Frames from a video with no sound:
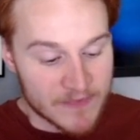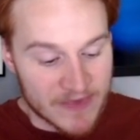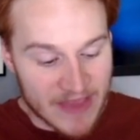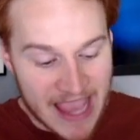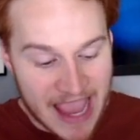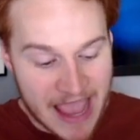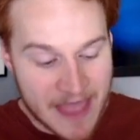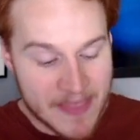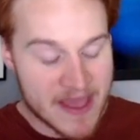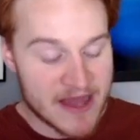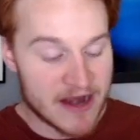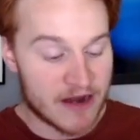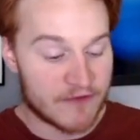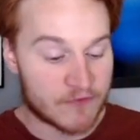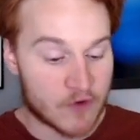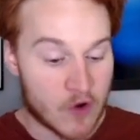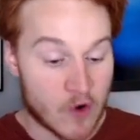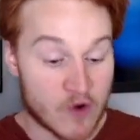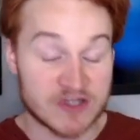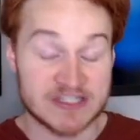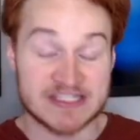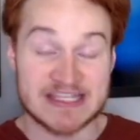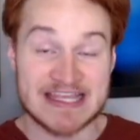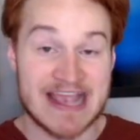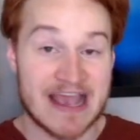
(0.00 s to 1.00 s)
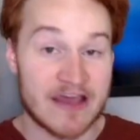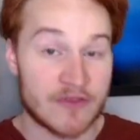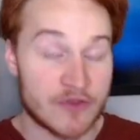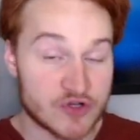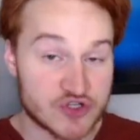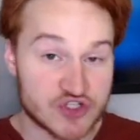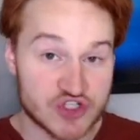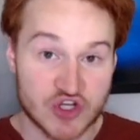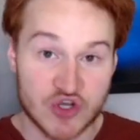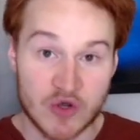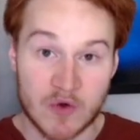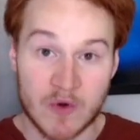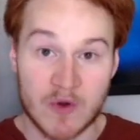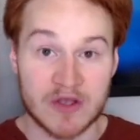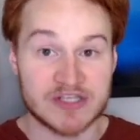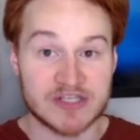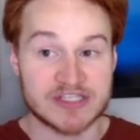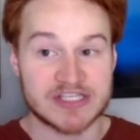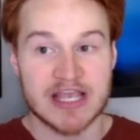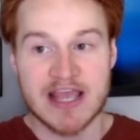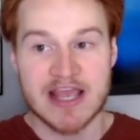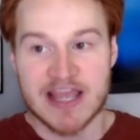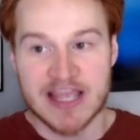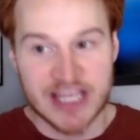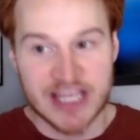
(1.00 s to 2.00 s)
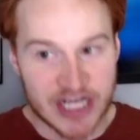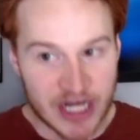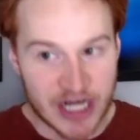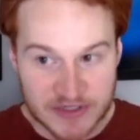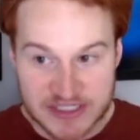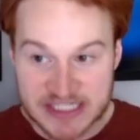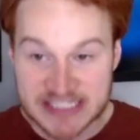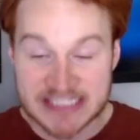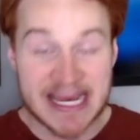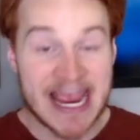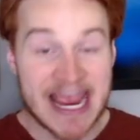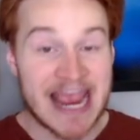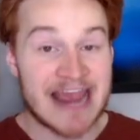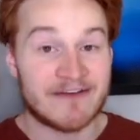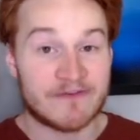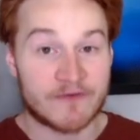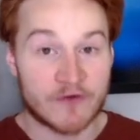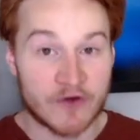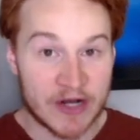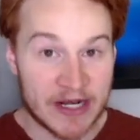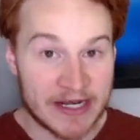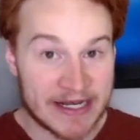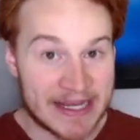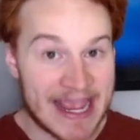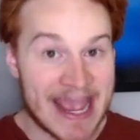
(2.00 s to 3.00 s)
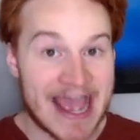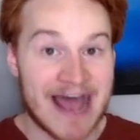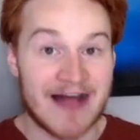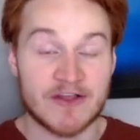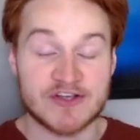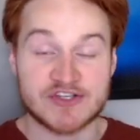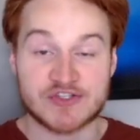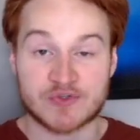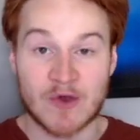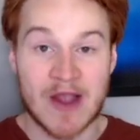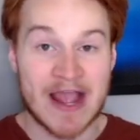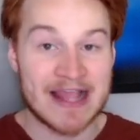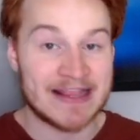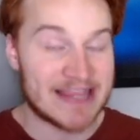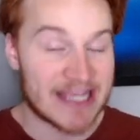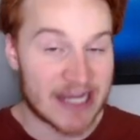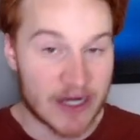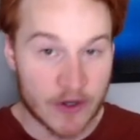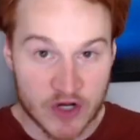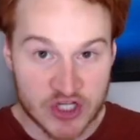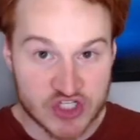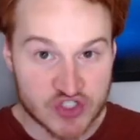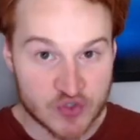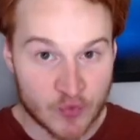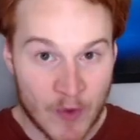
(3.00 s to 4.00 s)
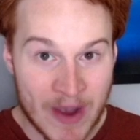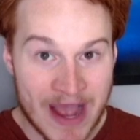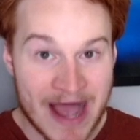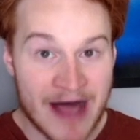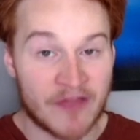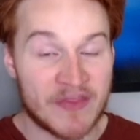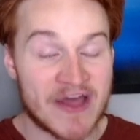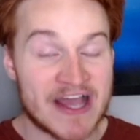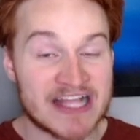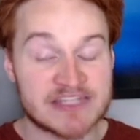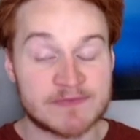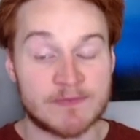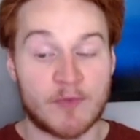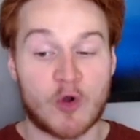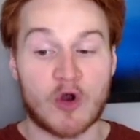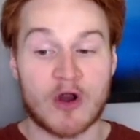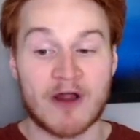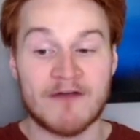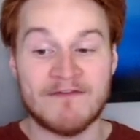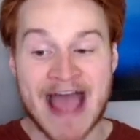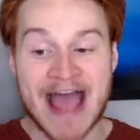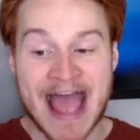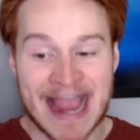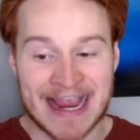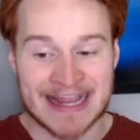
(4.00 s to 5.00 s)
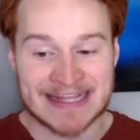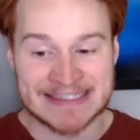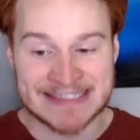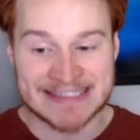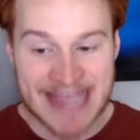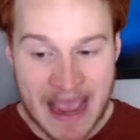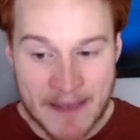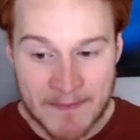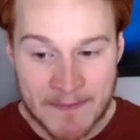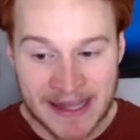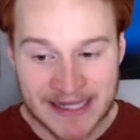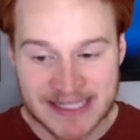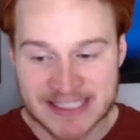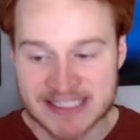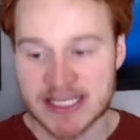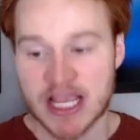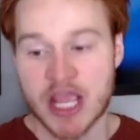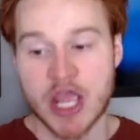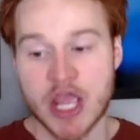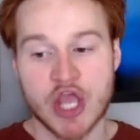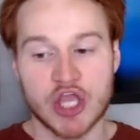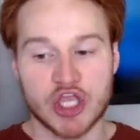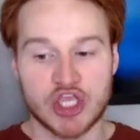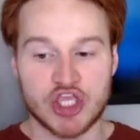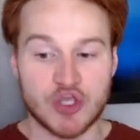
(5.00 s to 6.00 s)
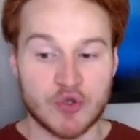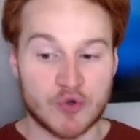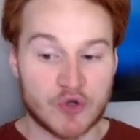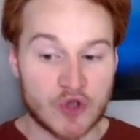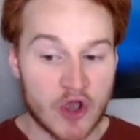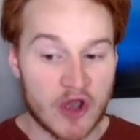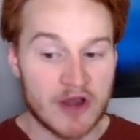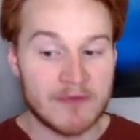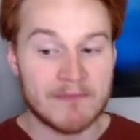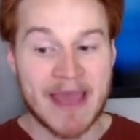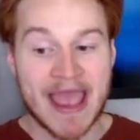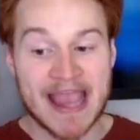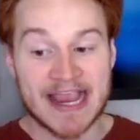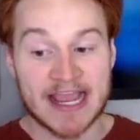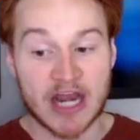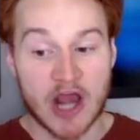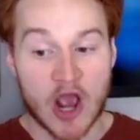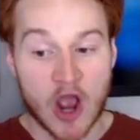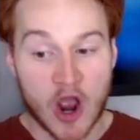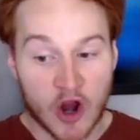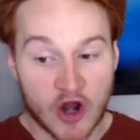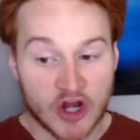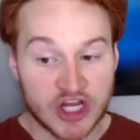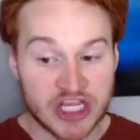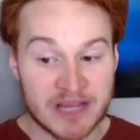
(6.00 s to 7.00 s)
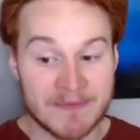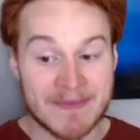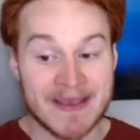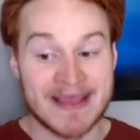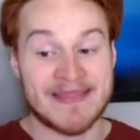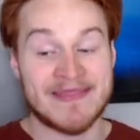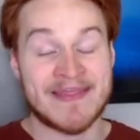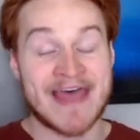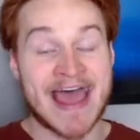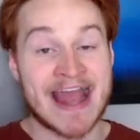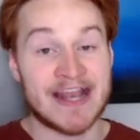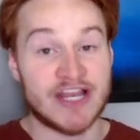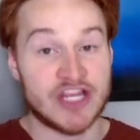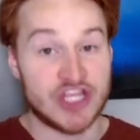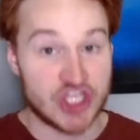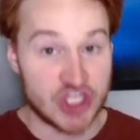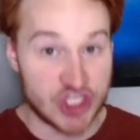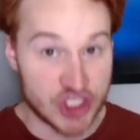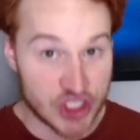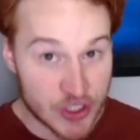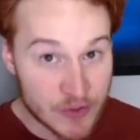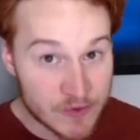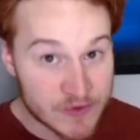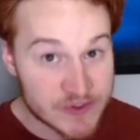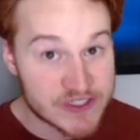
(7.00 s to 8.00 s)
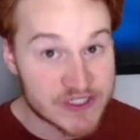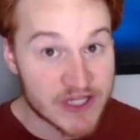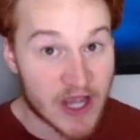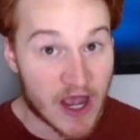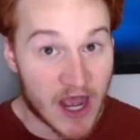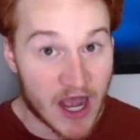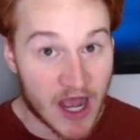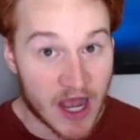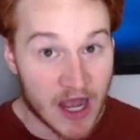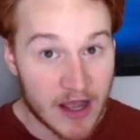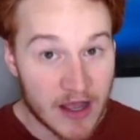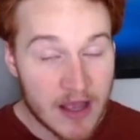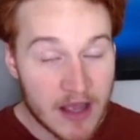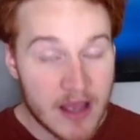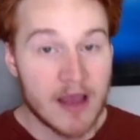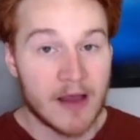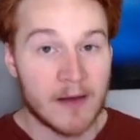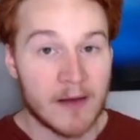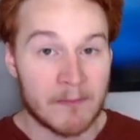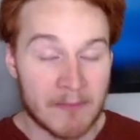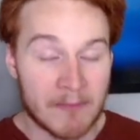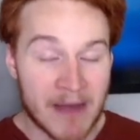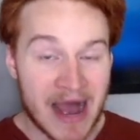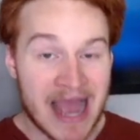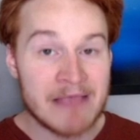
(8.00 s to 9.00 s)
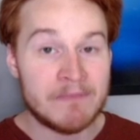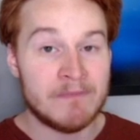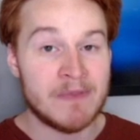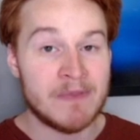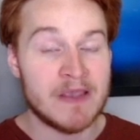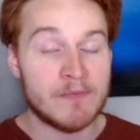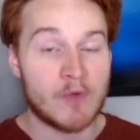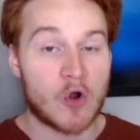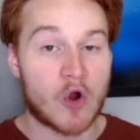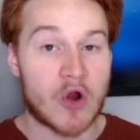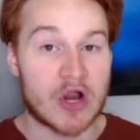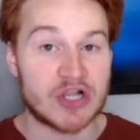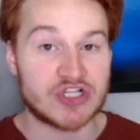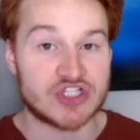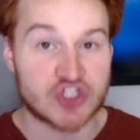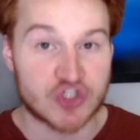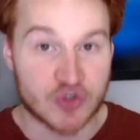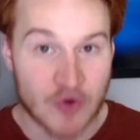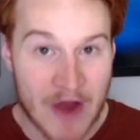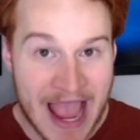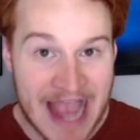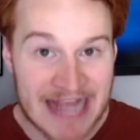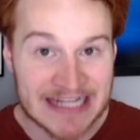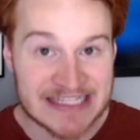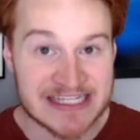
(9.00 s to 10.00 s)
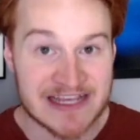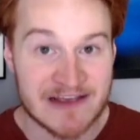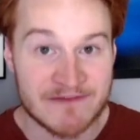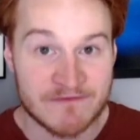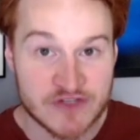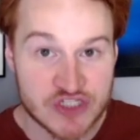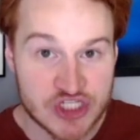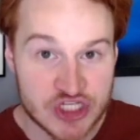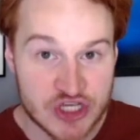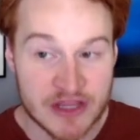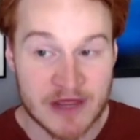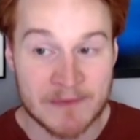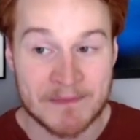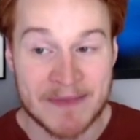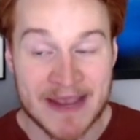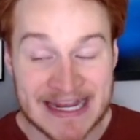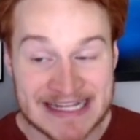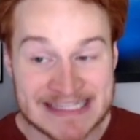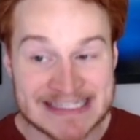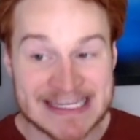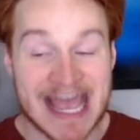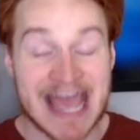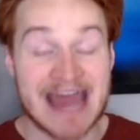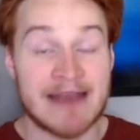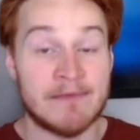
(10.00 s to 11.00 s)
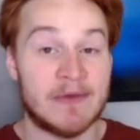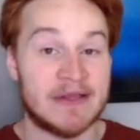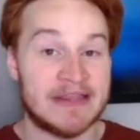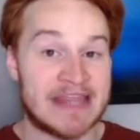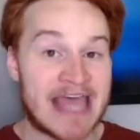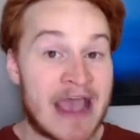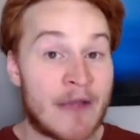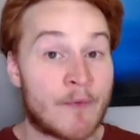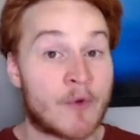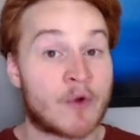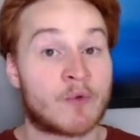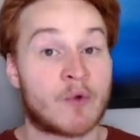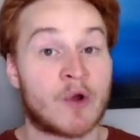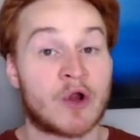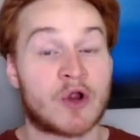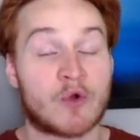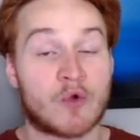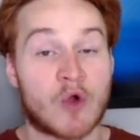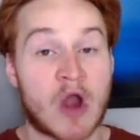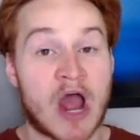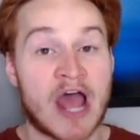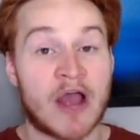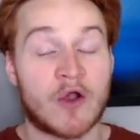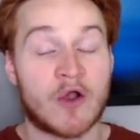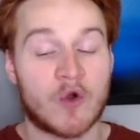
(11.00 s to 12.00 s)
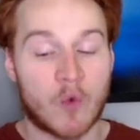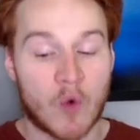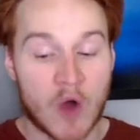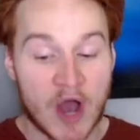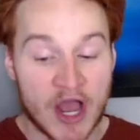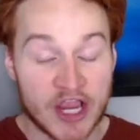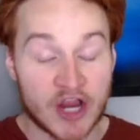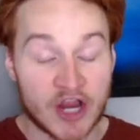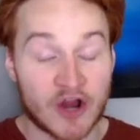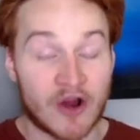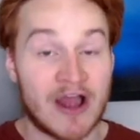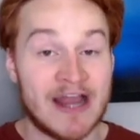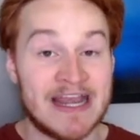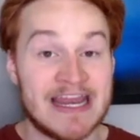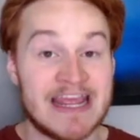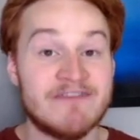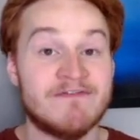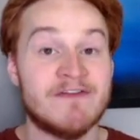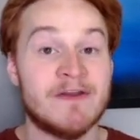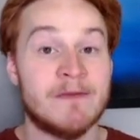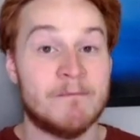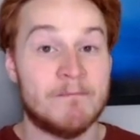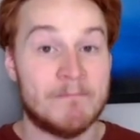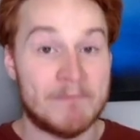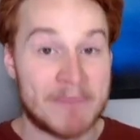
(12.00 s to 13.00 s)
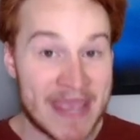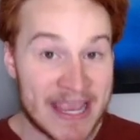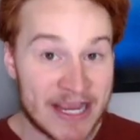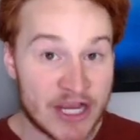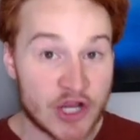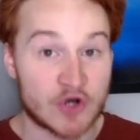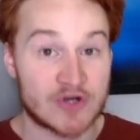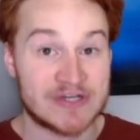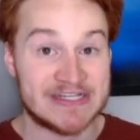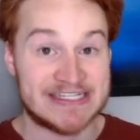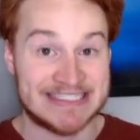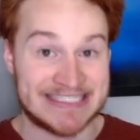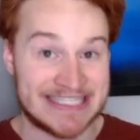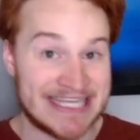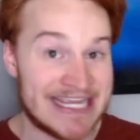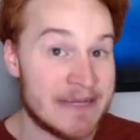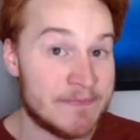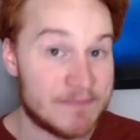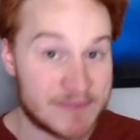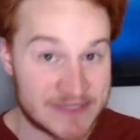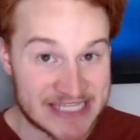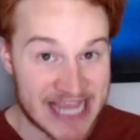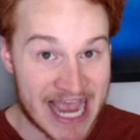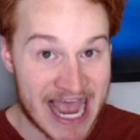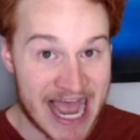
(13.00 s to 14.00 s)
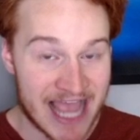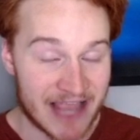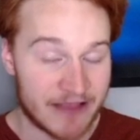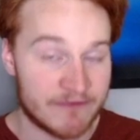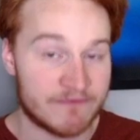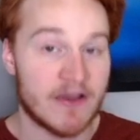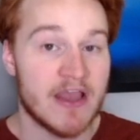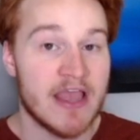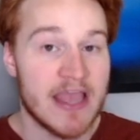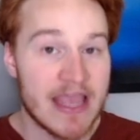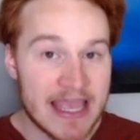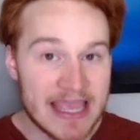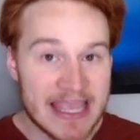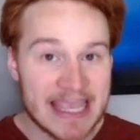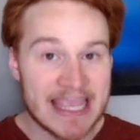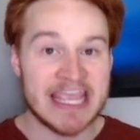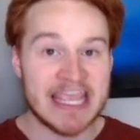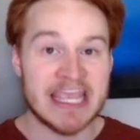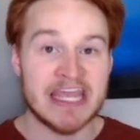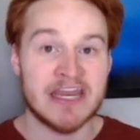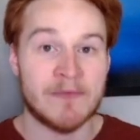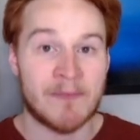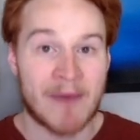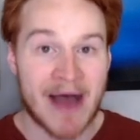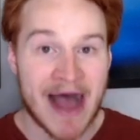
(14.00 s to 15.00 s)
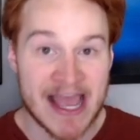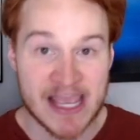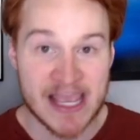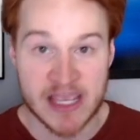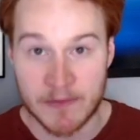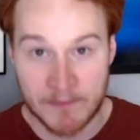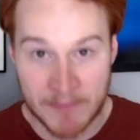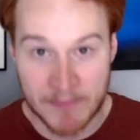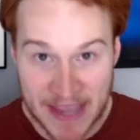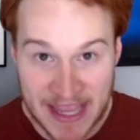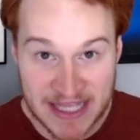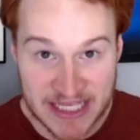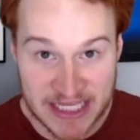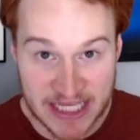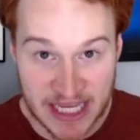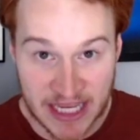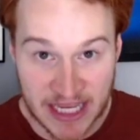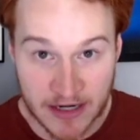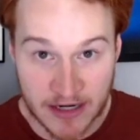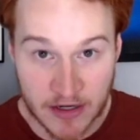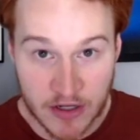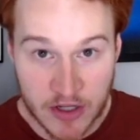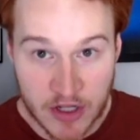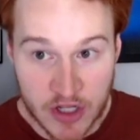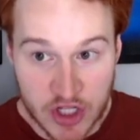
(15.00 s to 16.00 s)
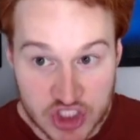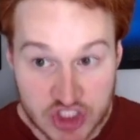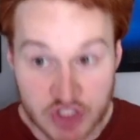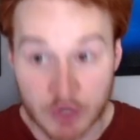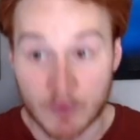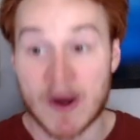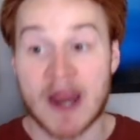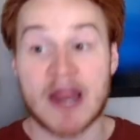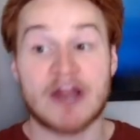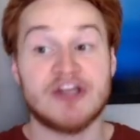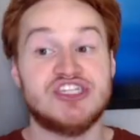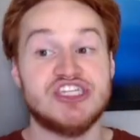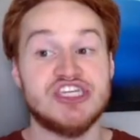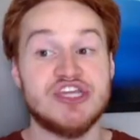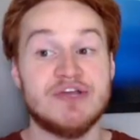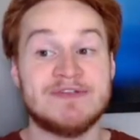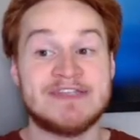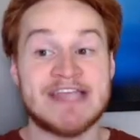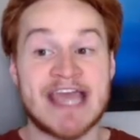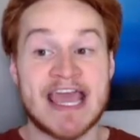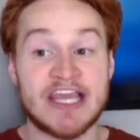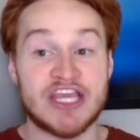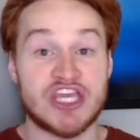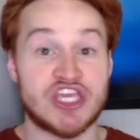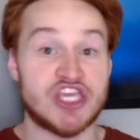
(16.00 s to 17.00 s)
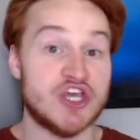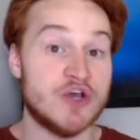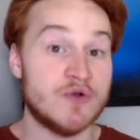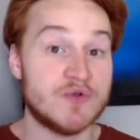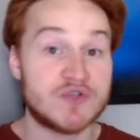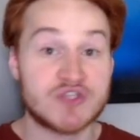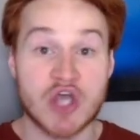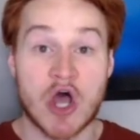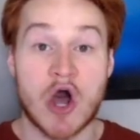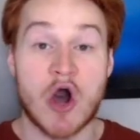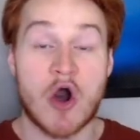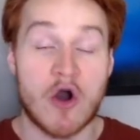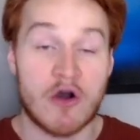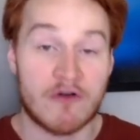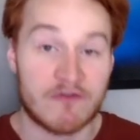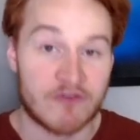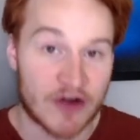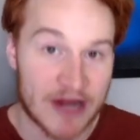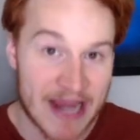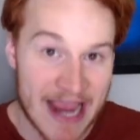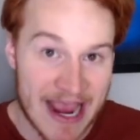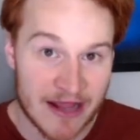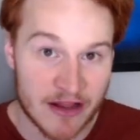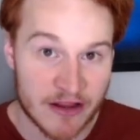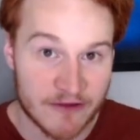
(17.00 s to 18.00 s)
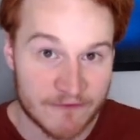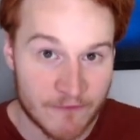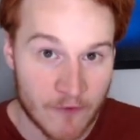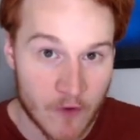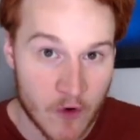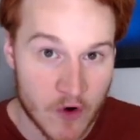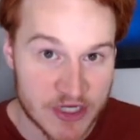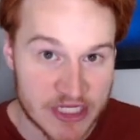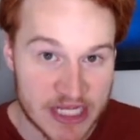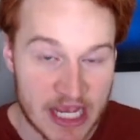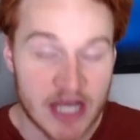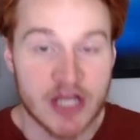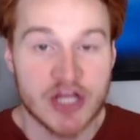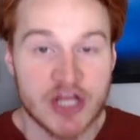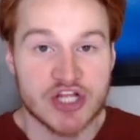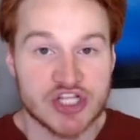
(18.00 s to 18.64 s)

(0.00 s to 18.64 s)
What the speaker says: And then, of course, the other schools, Stanford and Cal is right there as well. That's more of academics. You could make an argument that Utah might be more attractive to the Big Ten, but that would require an even bigger deep dive, in my opinion, to where do you take Utah over California?